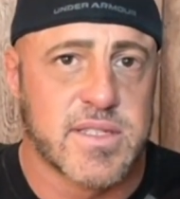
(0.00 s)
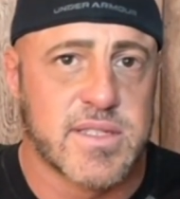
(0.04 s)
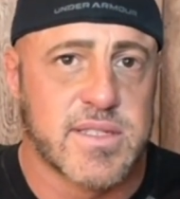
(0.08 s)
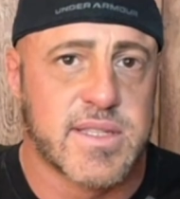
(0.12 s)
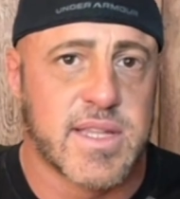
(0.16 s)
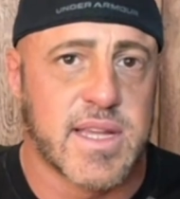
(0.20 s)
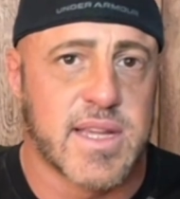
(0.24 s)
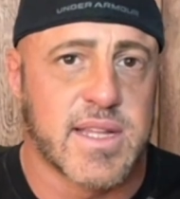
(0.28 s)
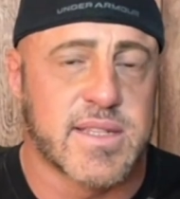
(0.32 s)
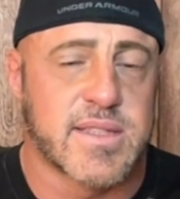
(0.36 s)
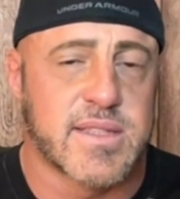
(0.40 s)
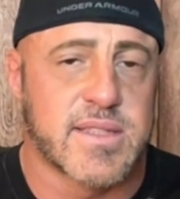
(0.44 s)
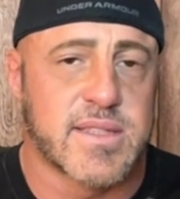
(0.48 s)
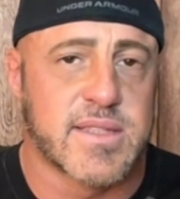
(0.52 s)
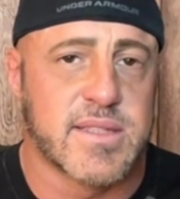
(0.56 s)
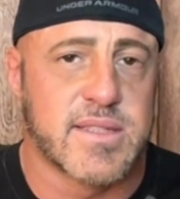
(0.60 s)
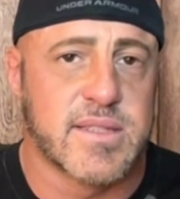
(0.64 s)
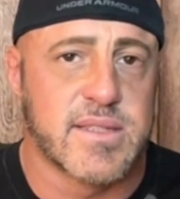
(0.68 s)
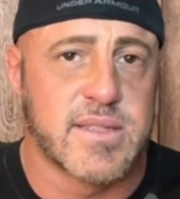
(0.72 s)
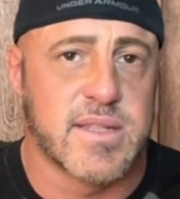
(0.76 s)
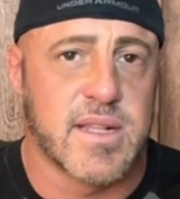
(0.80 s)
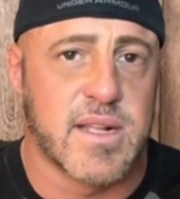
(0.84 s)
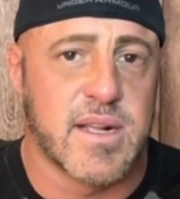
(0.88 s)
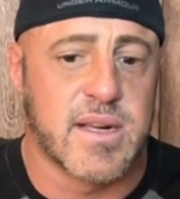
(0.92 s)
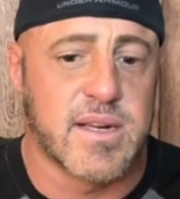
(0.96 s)
that
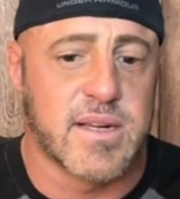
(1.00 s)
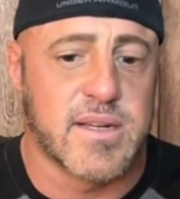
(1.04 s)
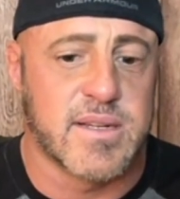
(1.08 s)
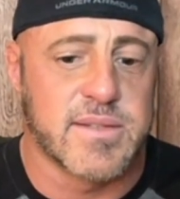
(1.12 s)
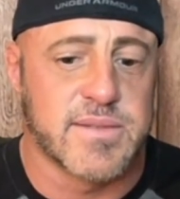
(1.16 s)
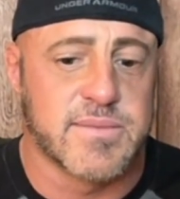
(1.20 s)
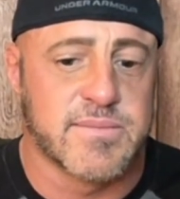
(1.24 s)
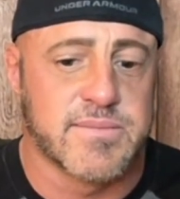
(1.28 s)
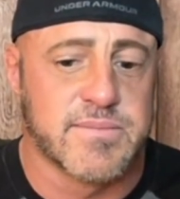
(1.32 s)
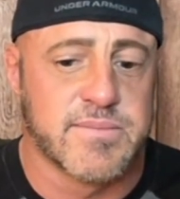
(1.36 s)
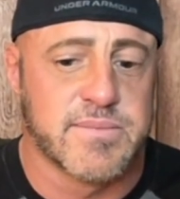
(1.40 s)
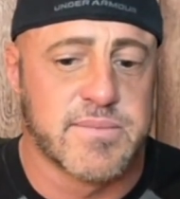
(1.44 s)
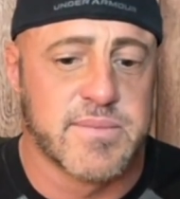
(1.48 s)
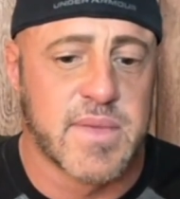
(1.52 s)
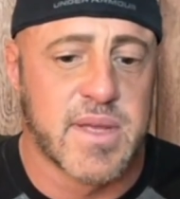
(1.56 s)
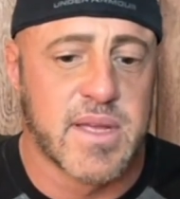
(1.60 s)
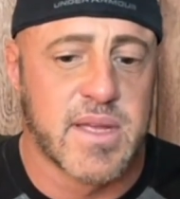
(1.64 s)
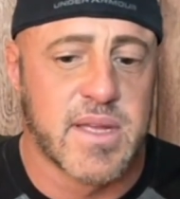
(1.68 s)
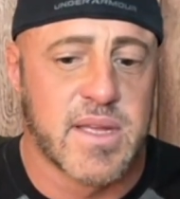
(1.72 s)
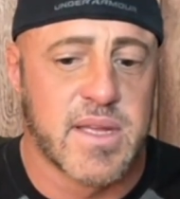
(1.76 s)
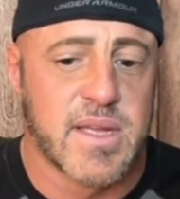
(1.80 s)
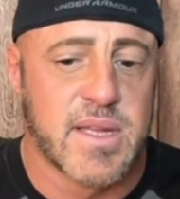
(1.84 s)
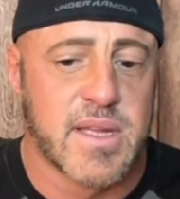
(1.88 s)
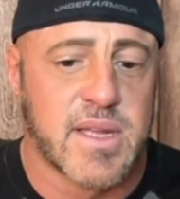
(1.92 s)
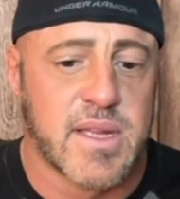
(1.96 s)
uh,
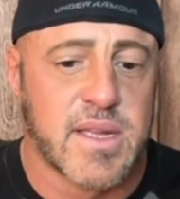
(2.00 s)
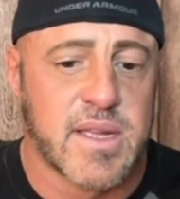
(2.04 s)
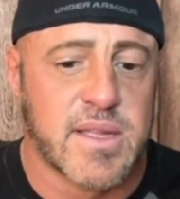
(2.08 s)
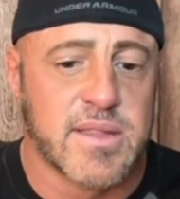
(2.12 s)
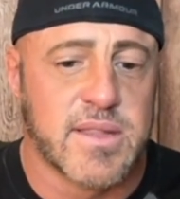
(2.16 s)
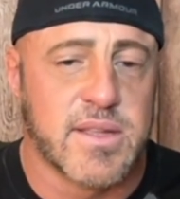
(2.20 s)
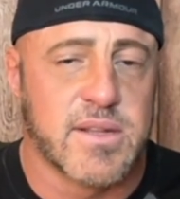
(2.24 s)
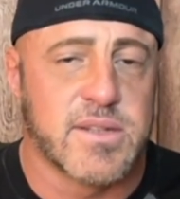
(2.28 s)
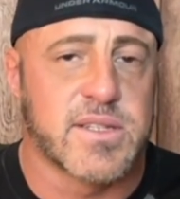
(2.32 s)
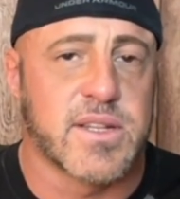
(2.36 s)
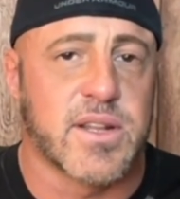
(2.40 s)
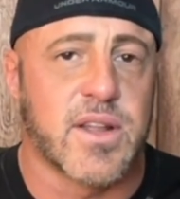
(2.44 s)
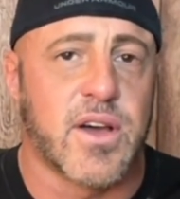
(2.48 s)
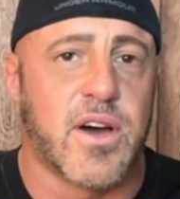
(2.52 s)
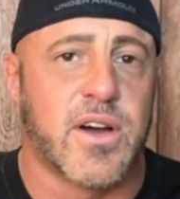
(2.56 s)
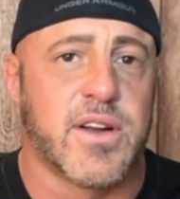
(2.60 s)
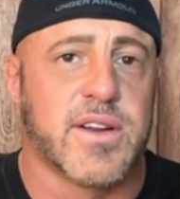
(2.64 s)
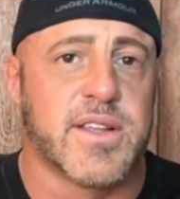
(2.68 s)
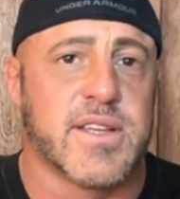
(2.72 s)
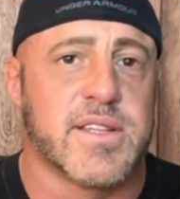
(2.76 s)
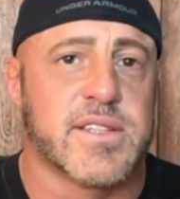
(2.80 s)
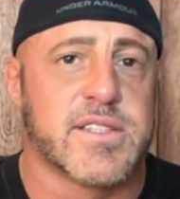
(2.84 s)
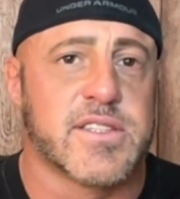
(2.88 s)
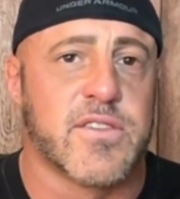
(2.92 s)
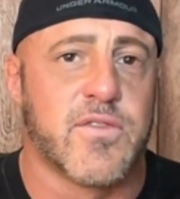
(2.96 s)
there's an
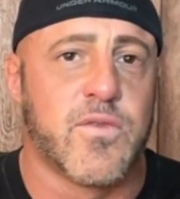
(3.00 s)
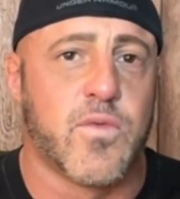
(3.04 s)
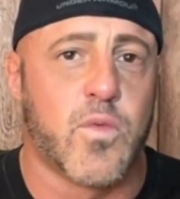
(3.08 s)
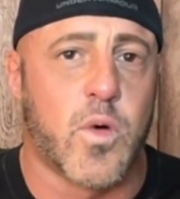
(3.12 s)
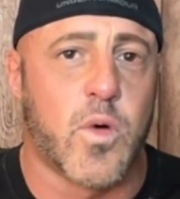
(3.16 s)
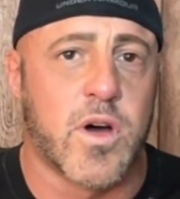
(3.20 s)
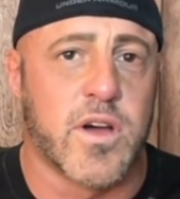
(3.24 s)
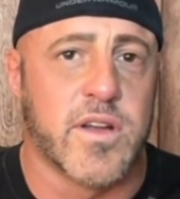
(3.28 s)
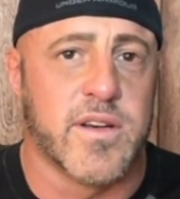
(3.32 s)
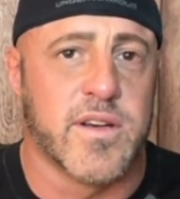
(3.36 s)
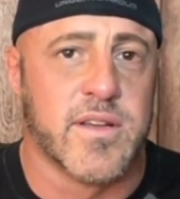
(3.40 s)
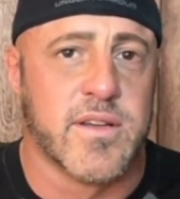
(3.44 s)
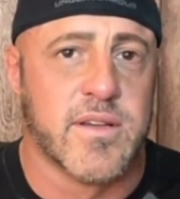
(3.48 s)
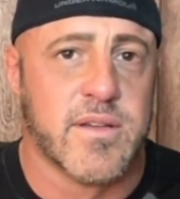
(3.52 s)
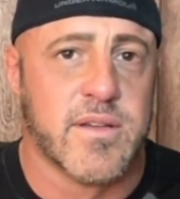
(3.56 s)
audience of one.